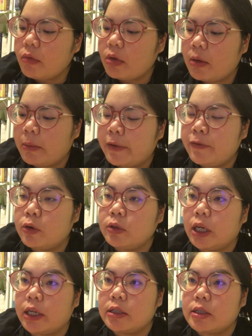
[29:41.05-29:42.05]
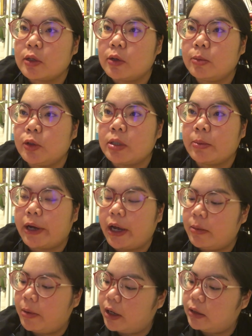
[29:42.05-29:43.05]
My phone died, so I'm using my
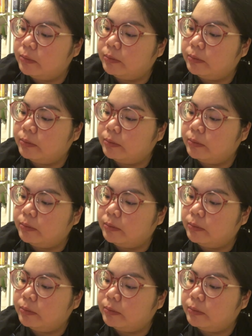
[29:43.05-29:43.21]
iPad.